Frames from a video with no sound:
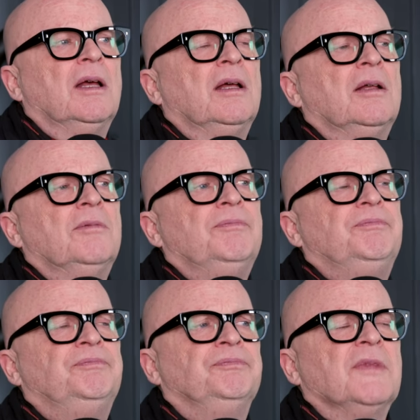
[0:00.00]

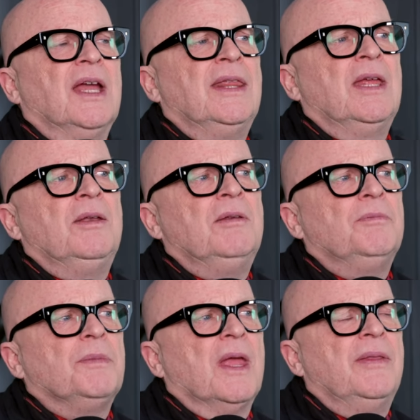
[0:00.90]
And
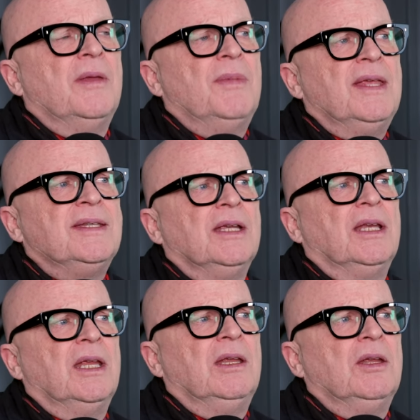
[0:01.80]
then
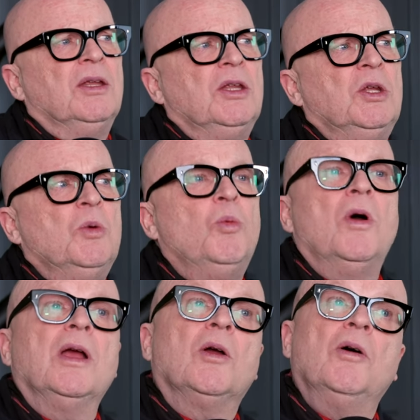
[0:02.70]
basically you
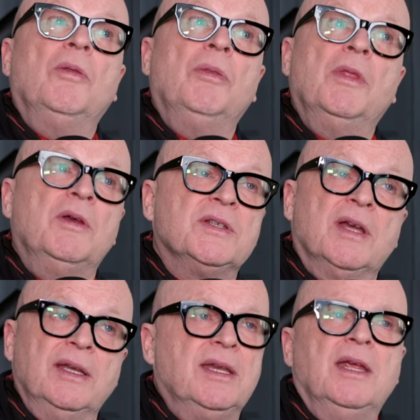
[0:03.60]
work on those
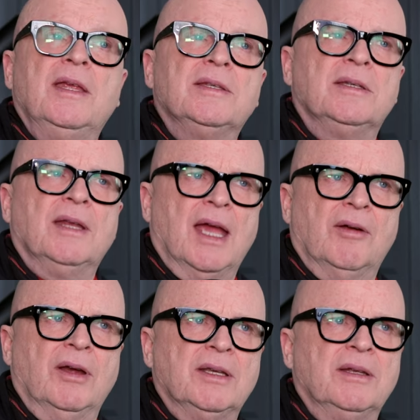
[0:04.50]
ideas and
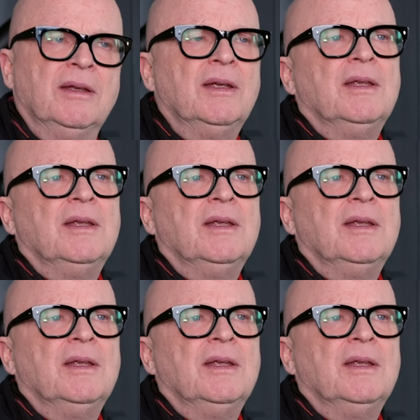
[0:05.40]
character.